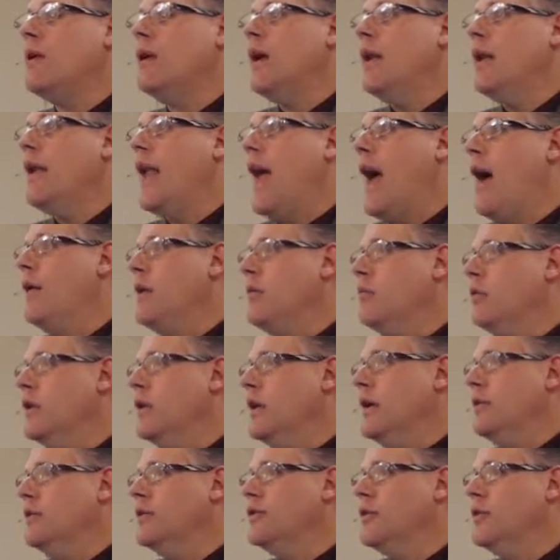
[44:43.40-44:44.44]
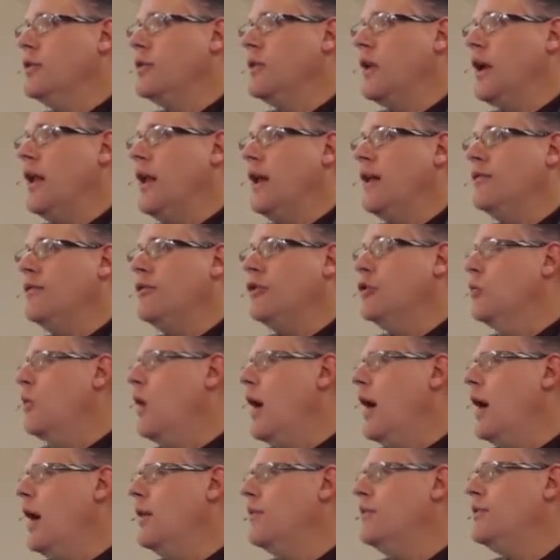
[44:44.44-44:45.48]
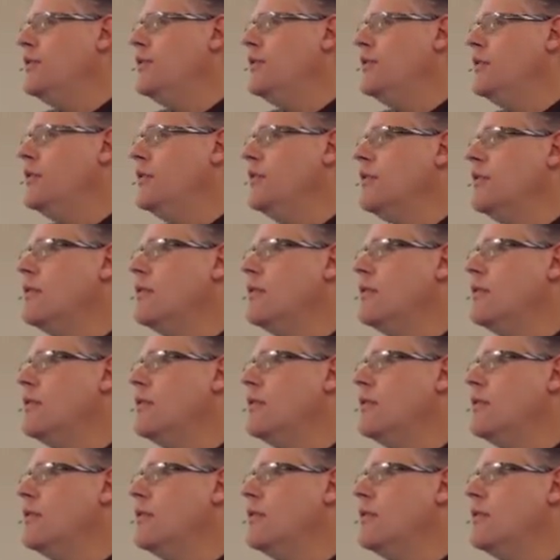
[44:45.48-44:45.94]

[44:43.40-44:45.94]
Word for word: and now he believes it's okay to have two wives.